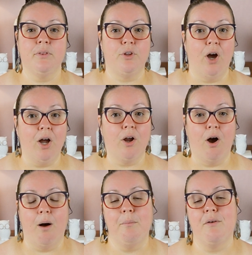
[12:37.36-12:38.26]
dot
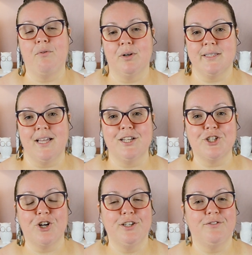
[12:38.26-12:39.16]
com forward slash
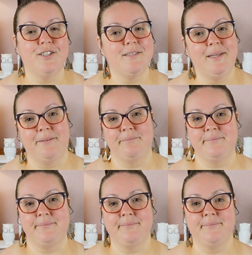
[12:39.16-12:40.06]
carnivorous me.
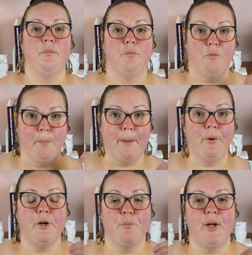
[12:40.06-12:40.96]

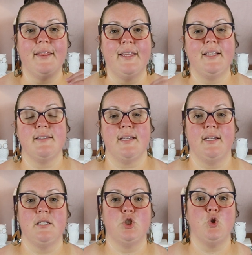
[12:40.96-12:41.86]
Remember to bring things
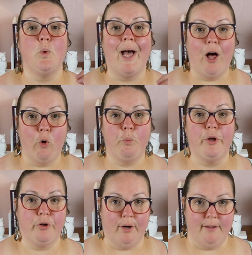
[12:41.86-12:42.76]
in to help
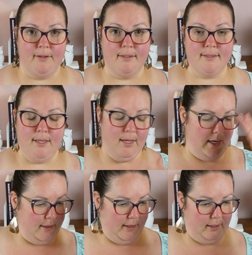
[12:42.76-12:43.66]
with cravings.
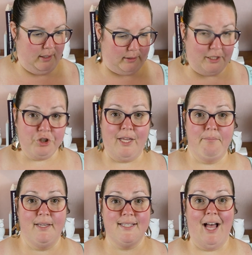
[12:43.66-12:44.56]
The electrolyte
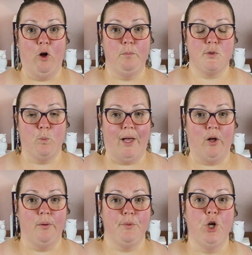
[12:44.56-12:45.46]
mix helps
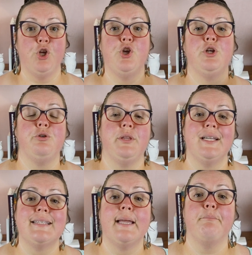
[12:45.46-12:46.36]
well. You can do
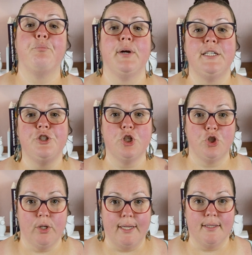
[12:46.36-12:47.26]
things like bridge
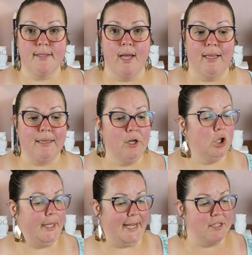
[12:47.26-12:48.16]
drinks.
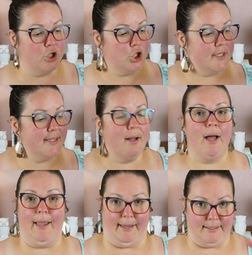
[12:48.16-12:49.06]
Literally, it's just
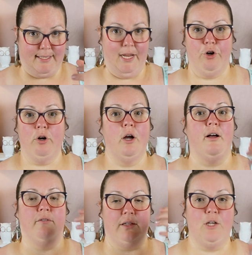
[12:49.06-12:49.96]
a container
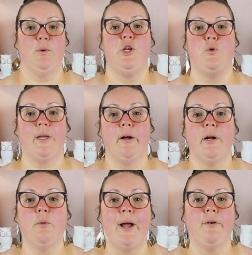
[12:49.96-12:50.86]
of liquid you
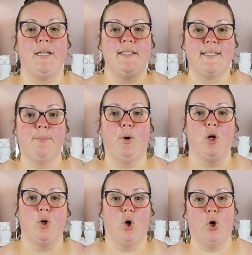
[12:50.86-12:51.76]
carry around and sip
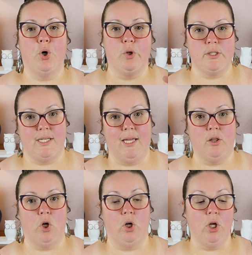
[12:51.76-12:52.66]
on all day
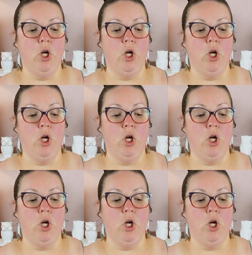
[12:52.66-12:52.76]
long